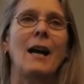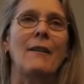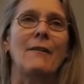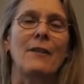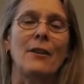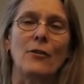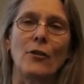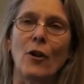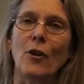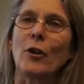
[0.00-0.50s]
If
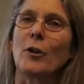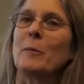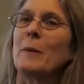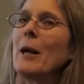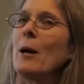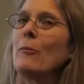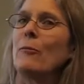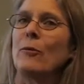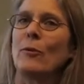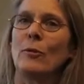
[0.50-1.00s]
they're not going to be
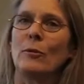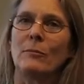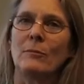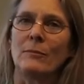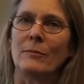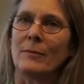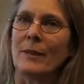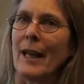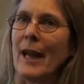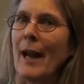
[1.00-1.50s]
helpful,
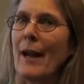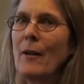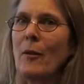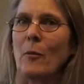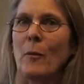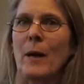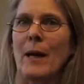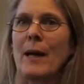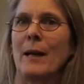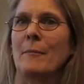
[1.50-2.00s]
get out of the
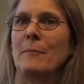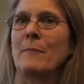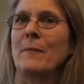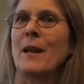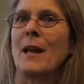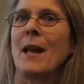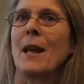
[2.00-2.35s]
way.